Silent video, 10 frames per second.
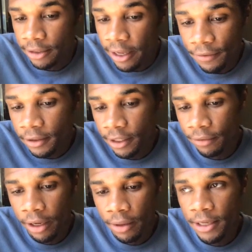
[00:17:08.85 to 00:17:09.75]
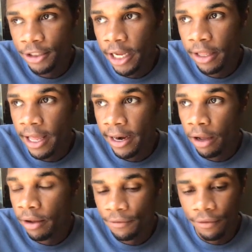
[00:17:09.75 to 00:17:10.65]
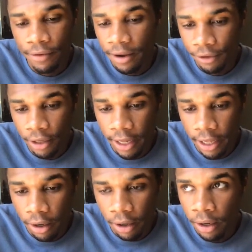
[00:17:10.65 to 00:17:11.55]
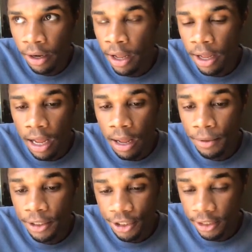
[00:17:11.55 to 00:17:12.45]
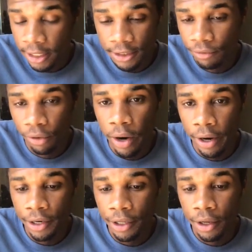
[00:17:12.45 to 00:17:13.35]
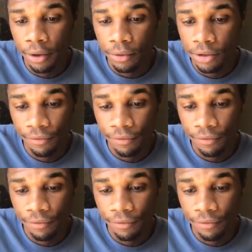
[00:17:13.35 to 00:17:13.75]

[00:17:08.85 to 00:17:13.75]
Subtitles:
Definitely recommend checking that out if you've never done AR, because it doesn't require any code.